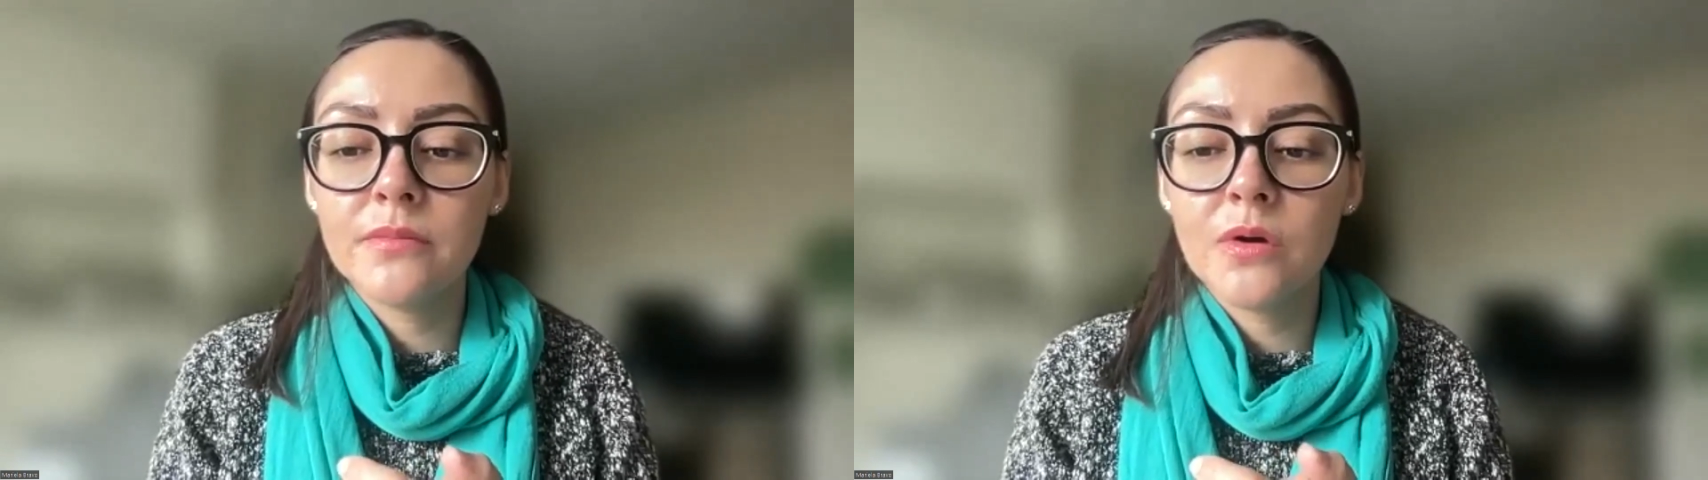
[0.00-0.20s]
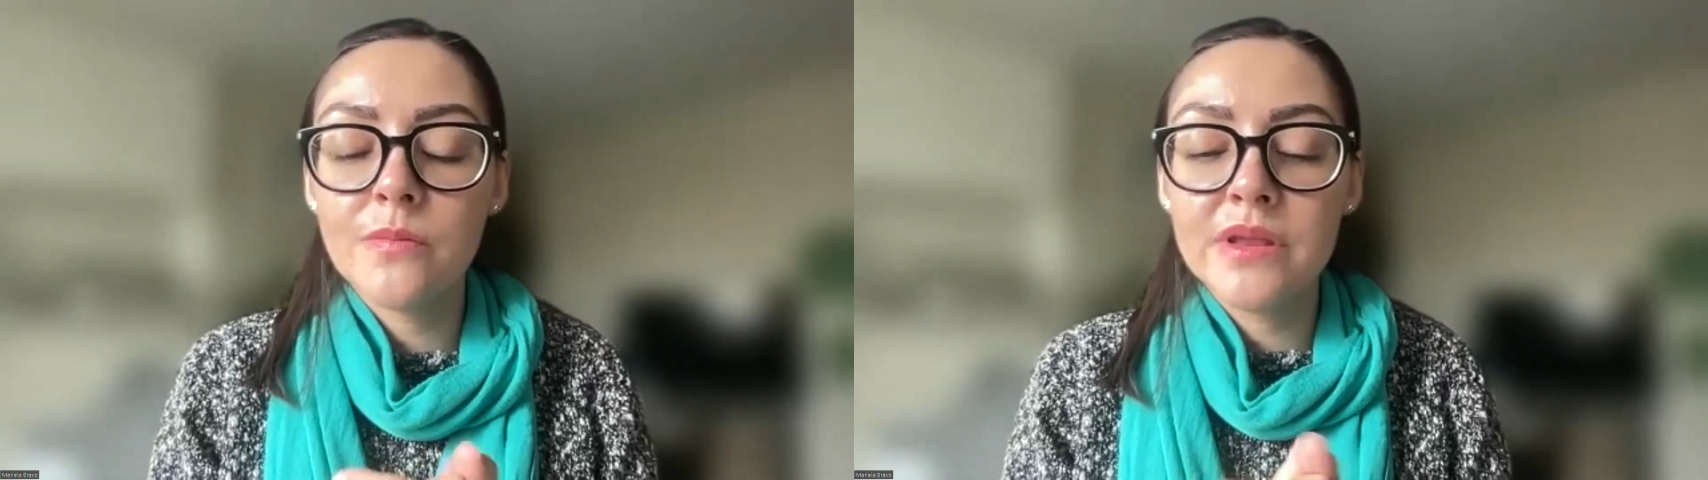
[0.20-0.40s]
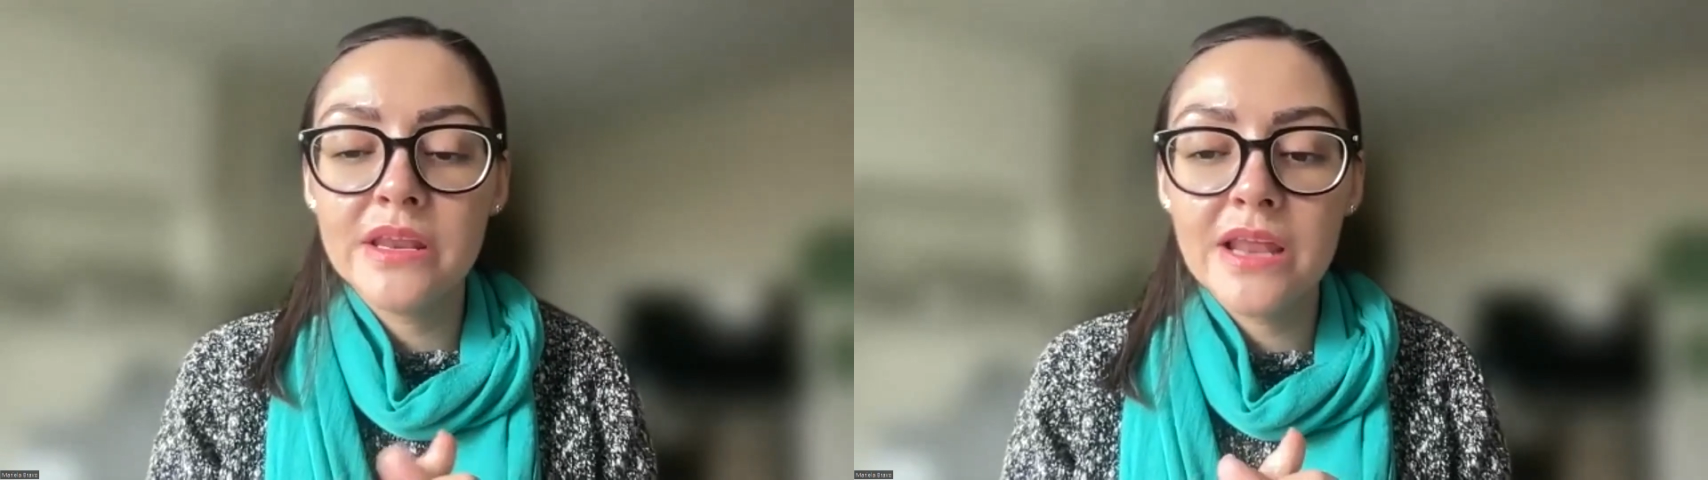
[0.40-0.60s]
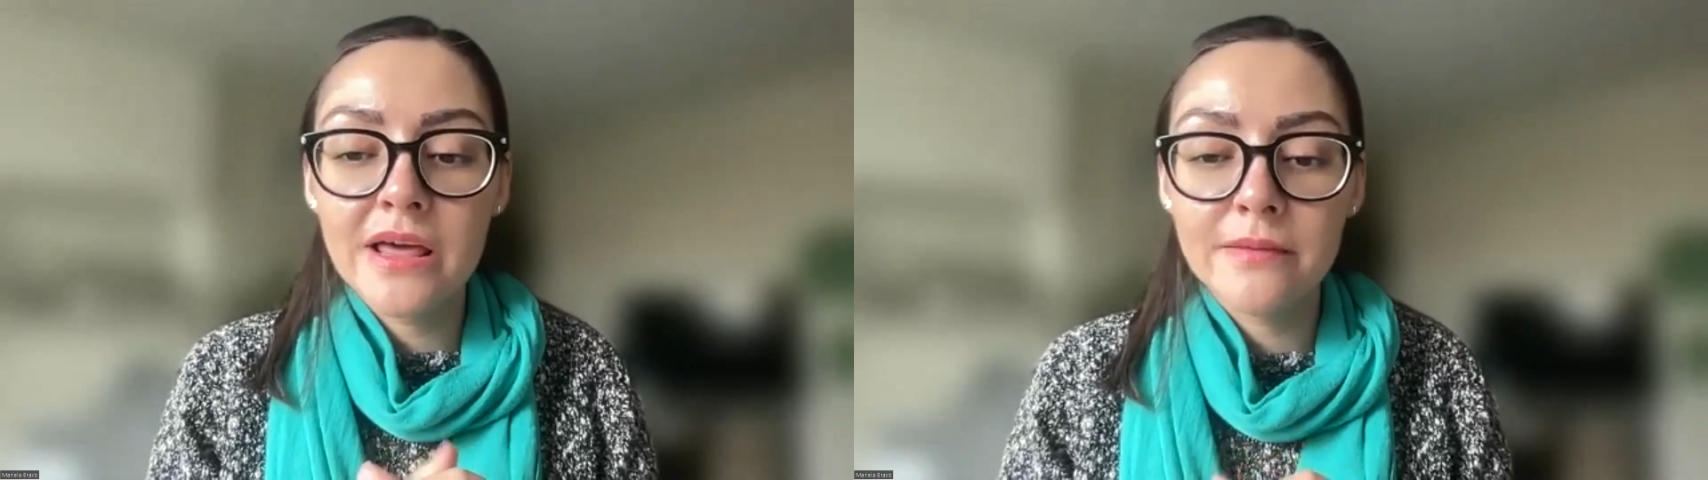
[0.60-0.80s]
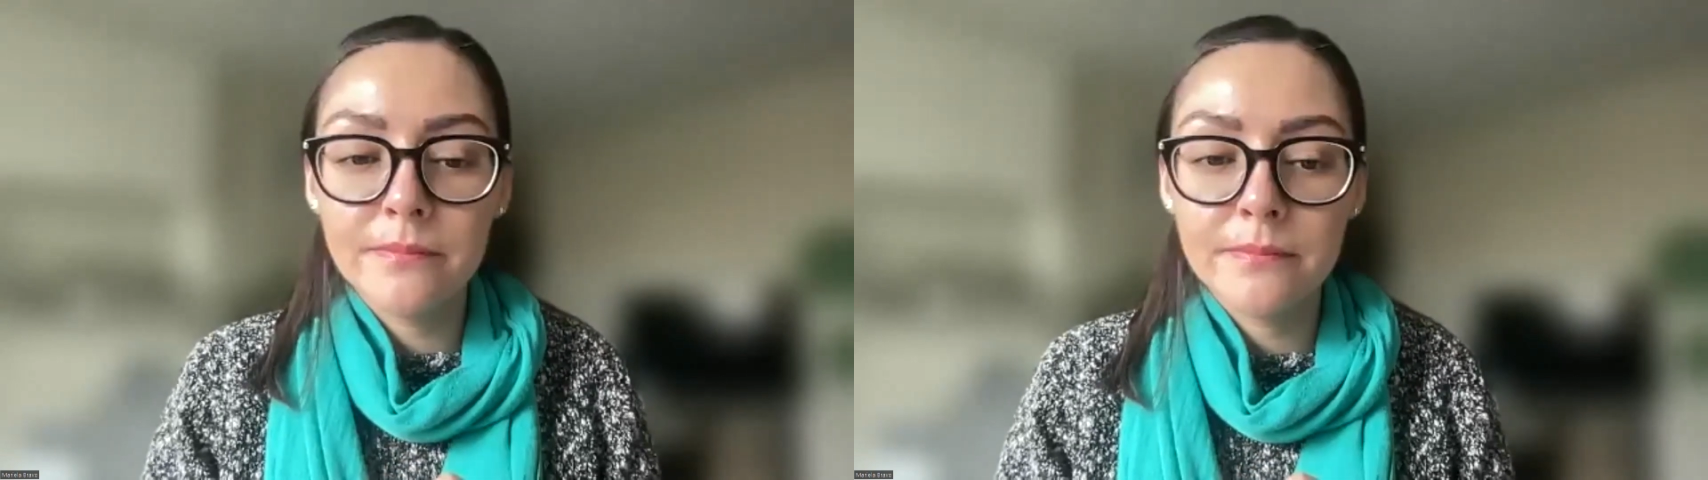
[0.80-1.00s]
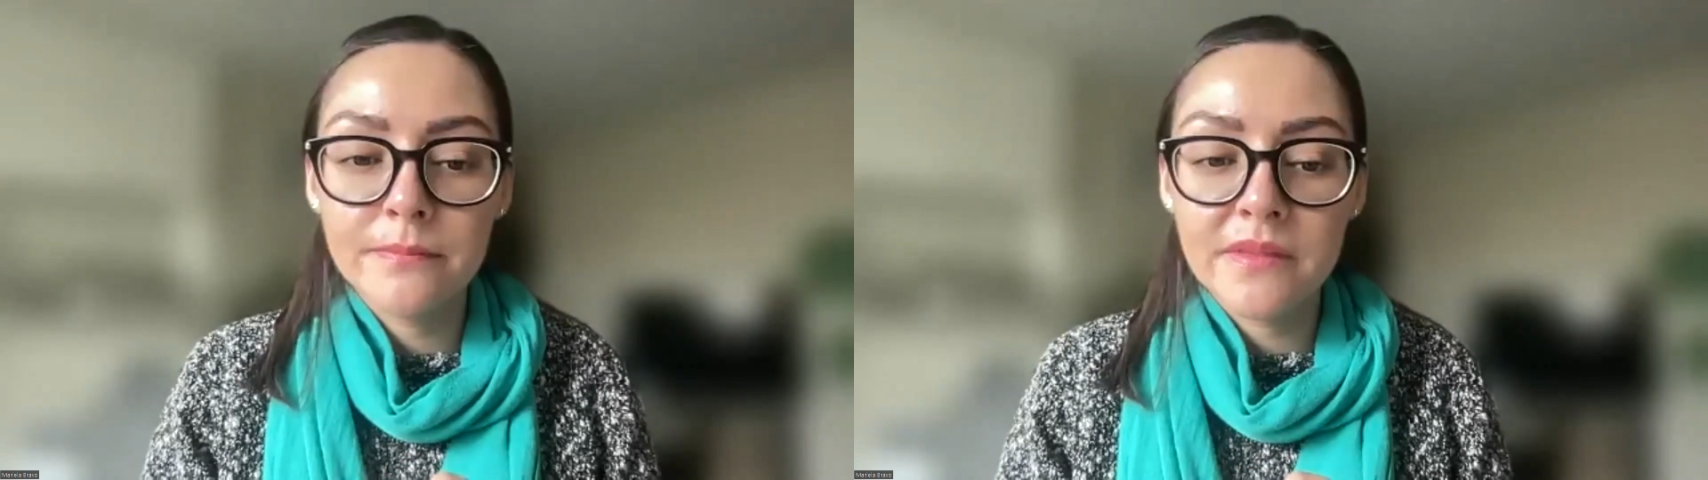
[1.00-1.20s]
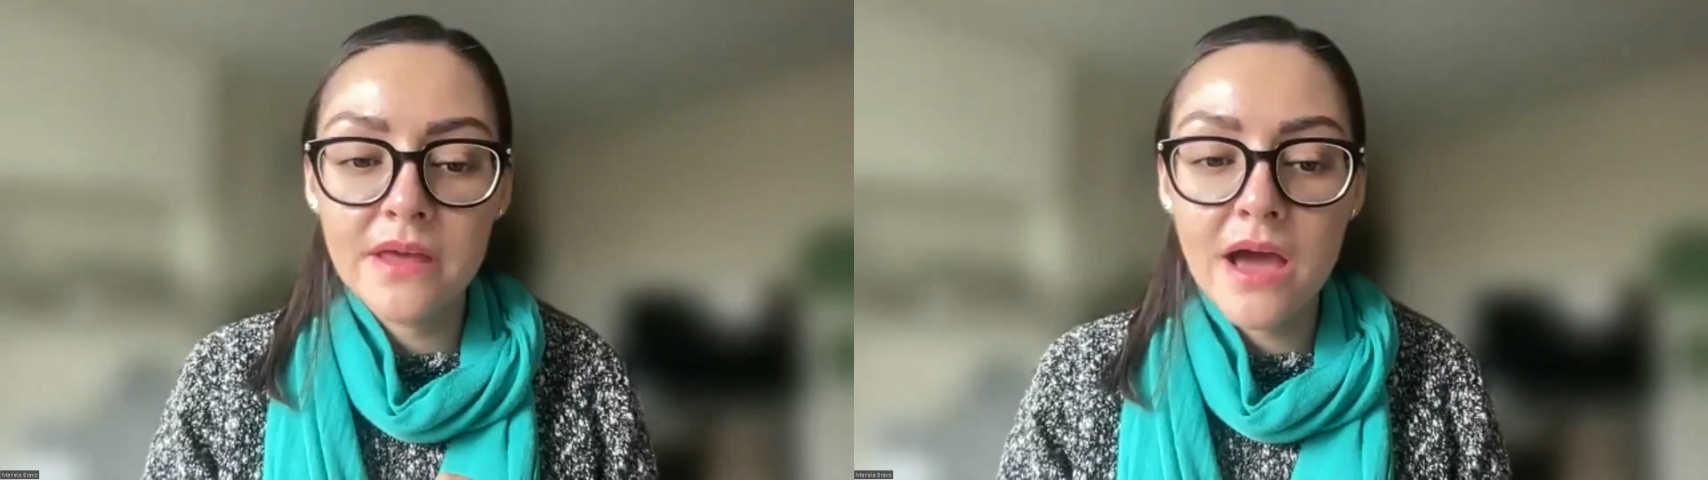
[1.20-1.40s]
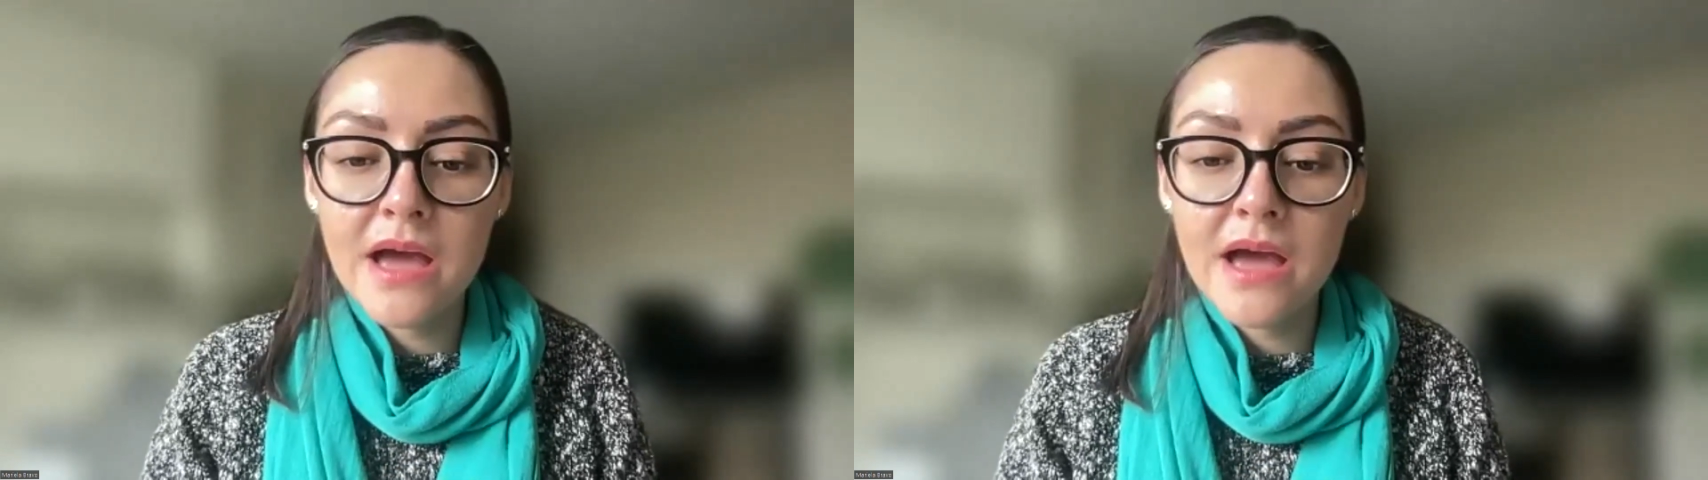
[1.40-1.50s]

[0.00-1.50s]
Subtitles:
opening up the